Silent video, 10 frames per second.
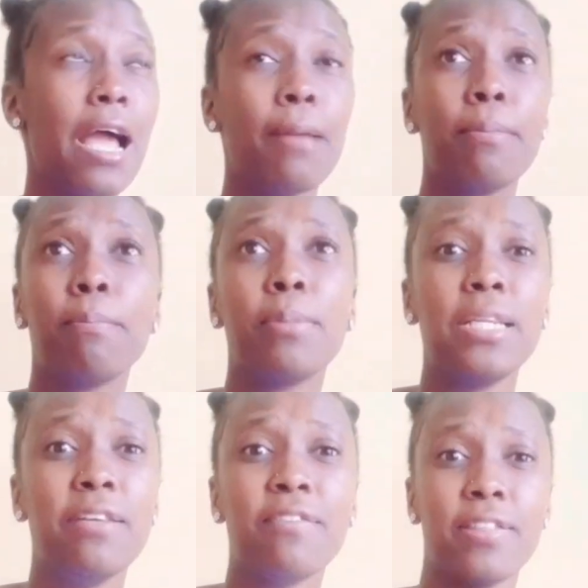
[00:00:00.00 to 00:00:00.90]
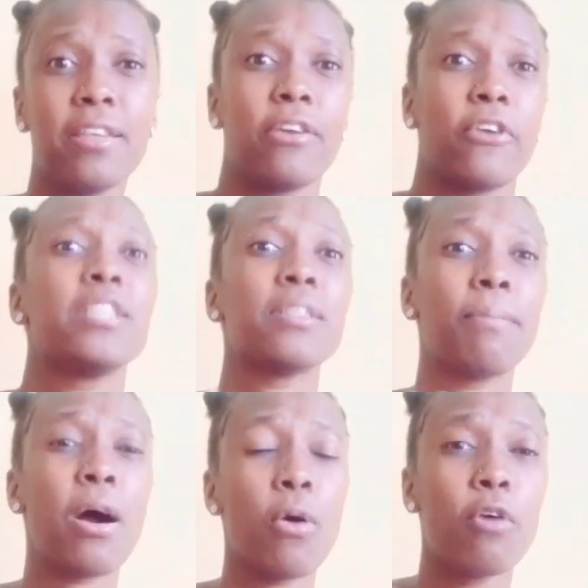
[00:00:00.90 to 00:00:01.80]
I believe in the greater
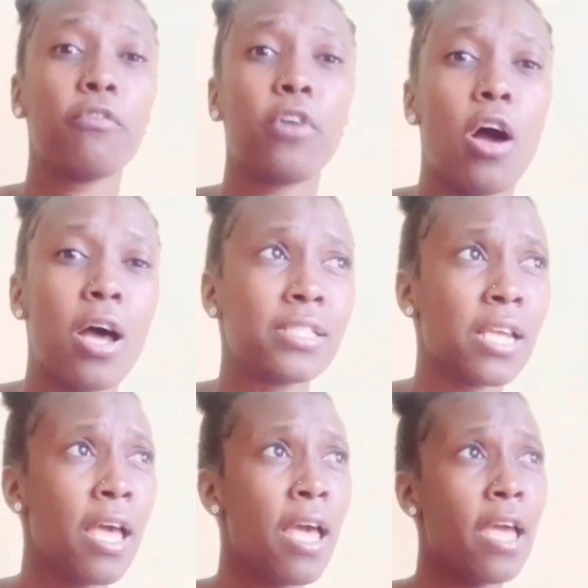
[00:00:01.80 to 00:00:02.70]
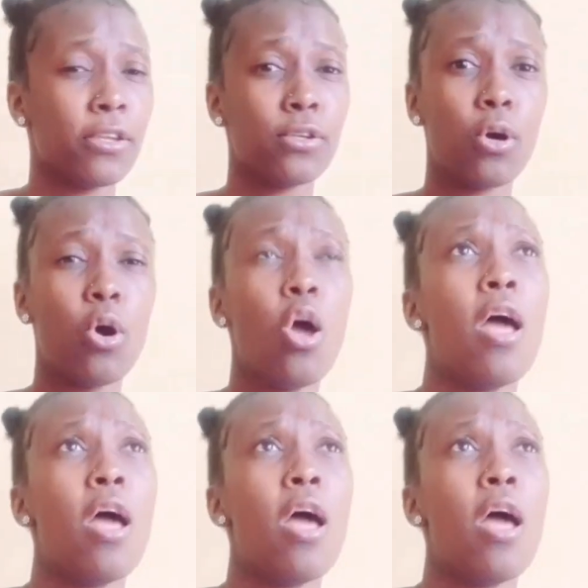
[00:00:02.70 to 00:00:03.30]
power of God, you know,